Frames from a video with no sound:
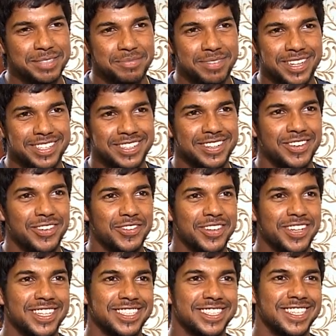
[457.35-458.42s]
players
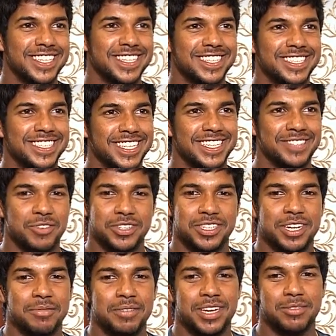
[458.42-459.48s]
trophy is
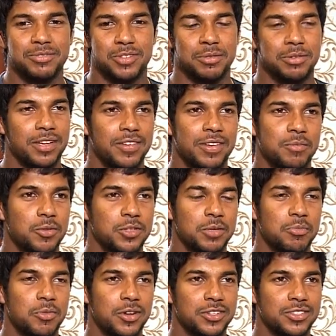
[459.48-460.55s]
what's coming up. So I'm giving
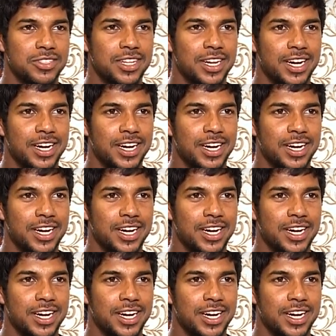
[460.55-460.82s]
most importance to